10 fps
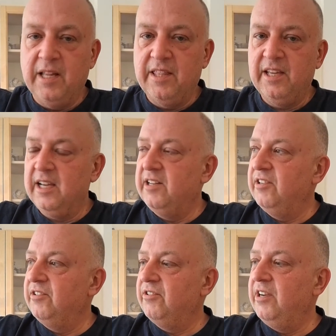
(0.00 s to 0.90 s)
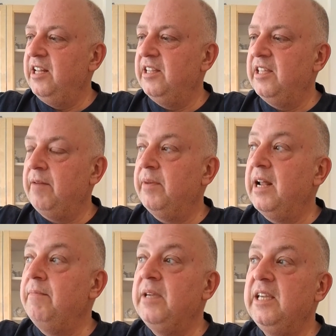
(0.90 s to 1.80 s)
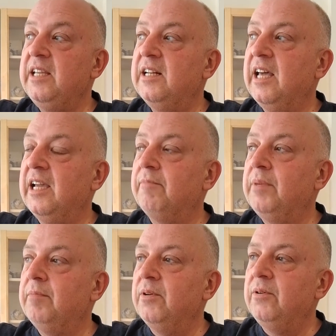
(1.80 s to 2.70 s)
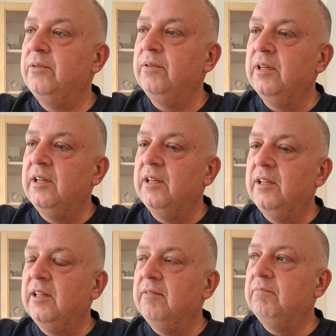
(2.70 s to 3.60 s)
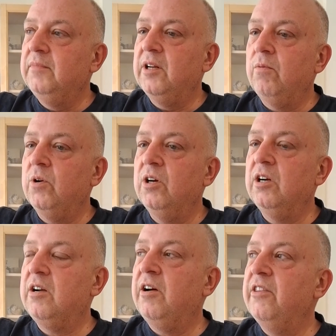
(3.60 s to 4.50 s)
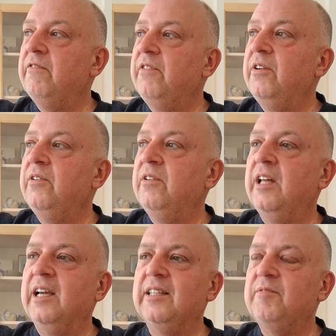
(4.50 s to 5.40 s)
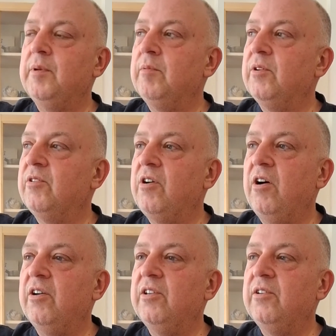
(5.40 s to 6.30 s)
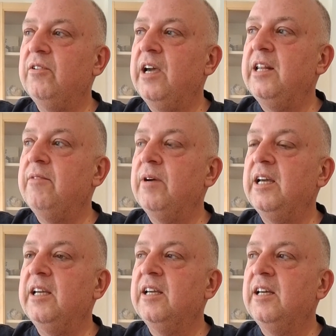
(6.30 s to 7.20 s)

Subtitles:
I think I just created that, but I mean like people who work on the phone, like these people who call you anyway.